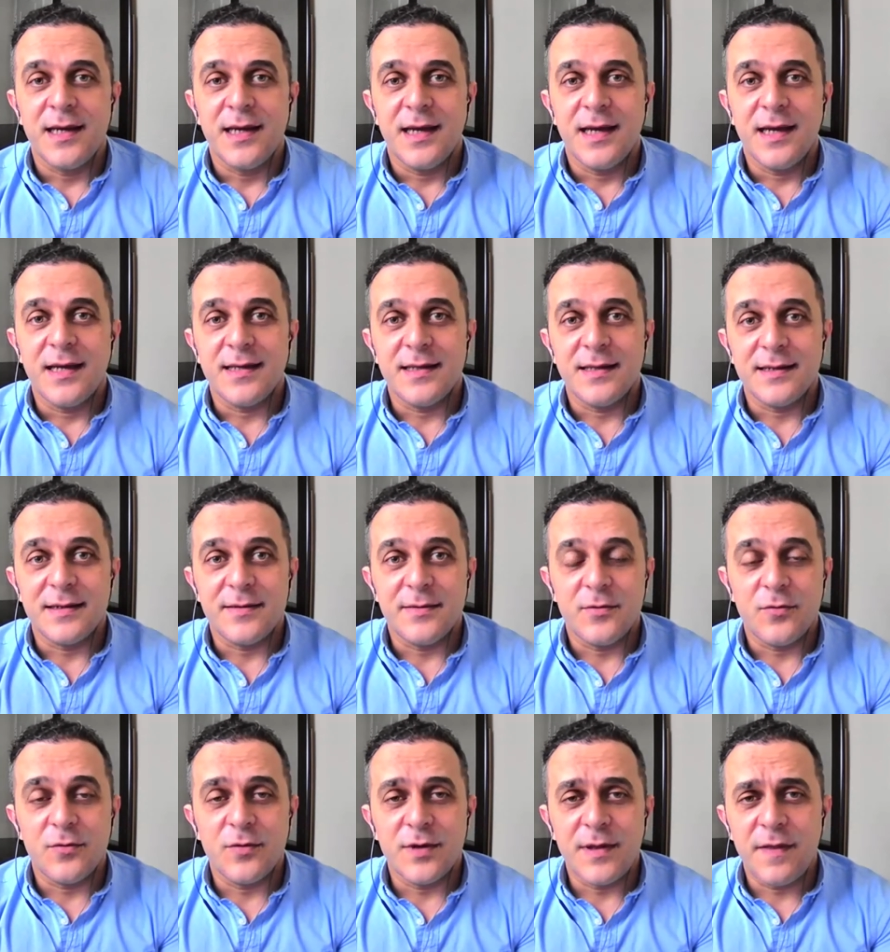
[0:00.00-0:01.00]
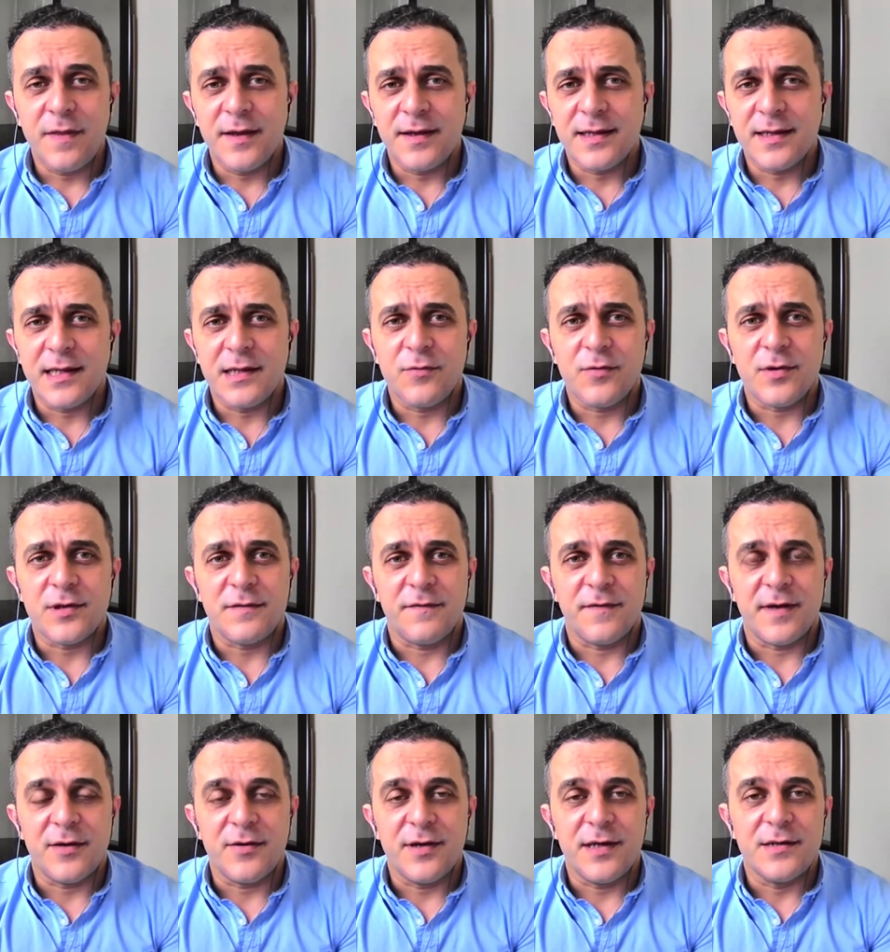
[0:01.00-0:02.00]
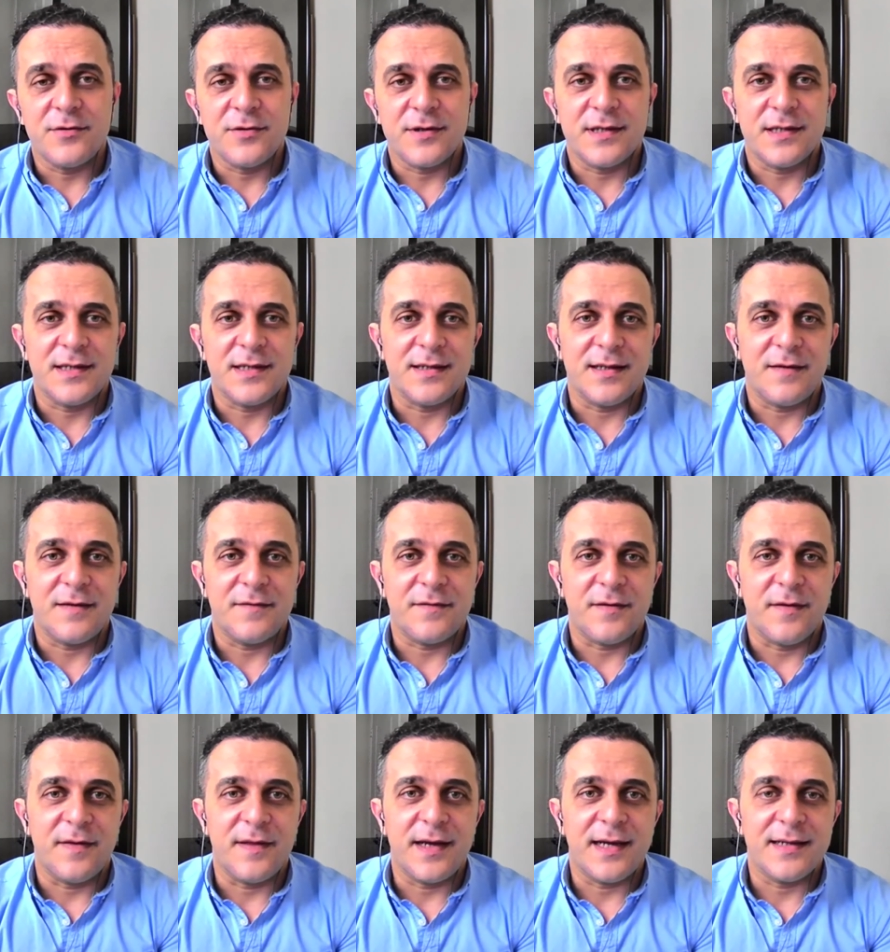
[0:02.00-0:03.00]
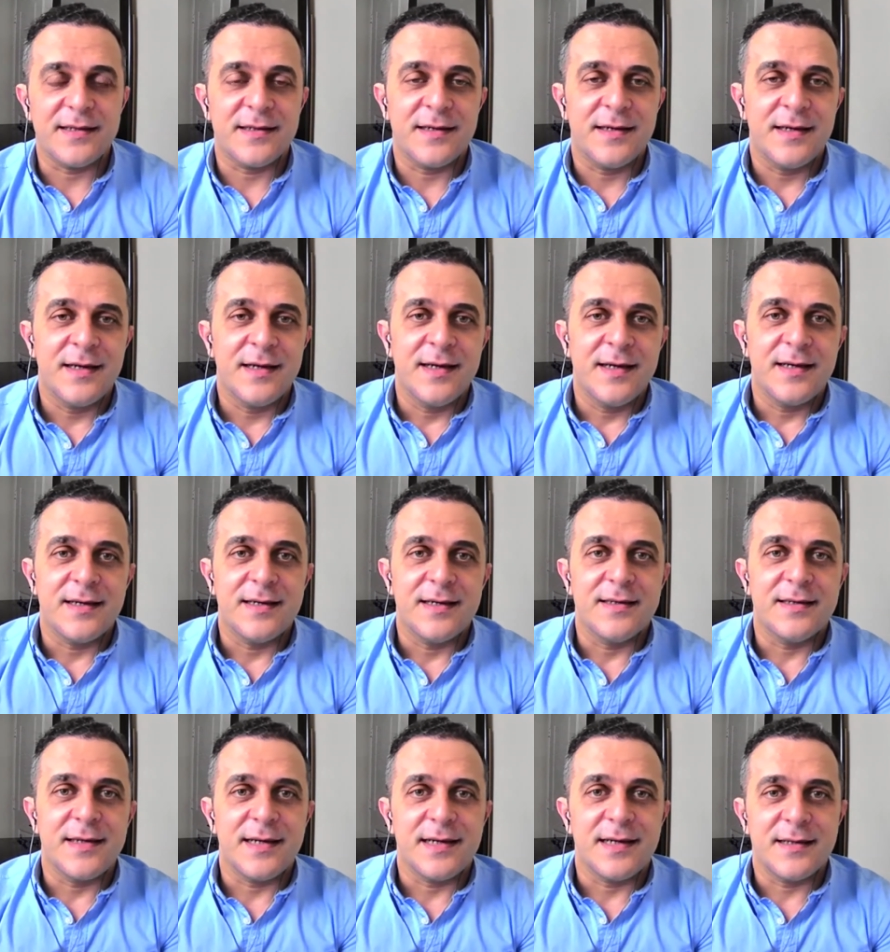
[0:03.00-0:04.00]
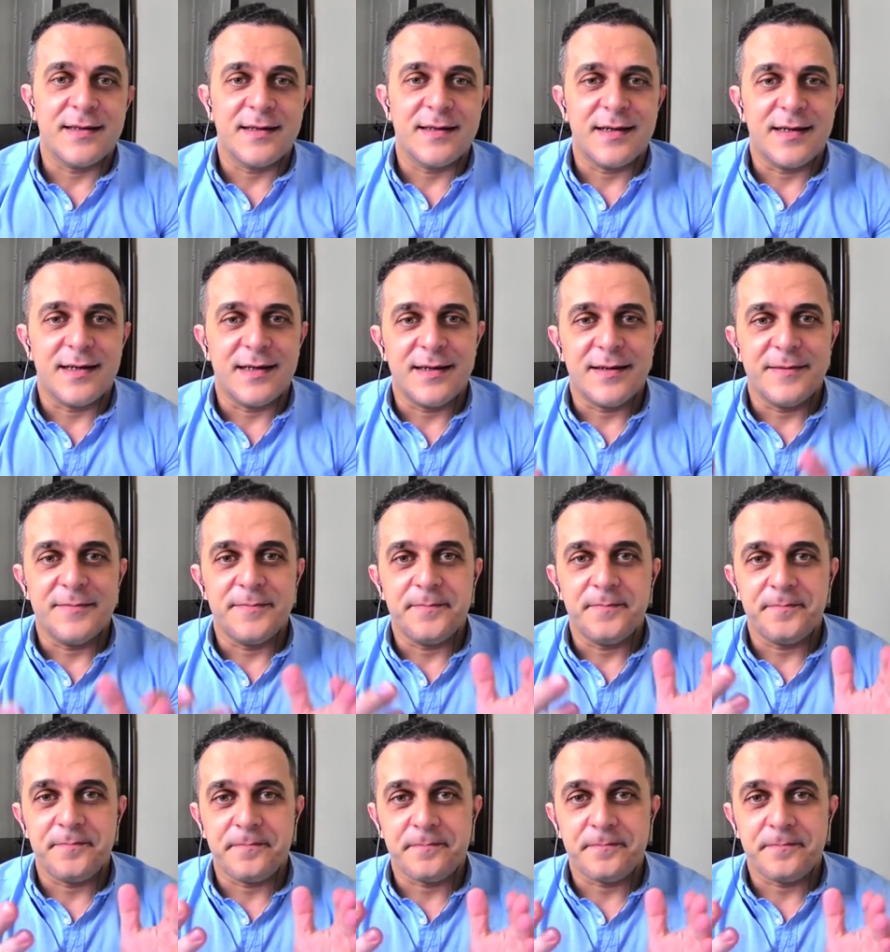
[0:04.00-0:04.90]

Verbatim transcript: And uh, one thing that it was very interesting after that is that um,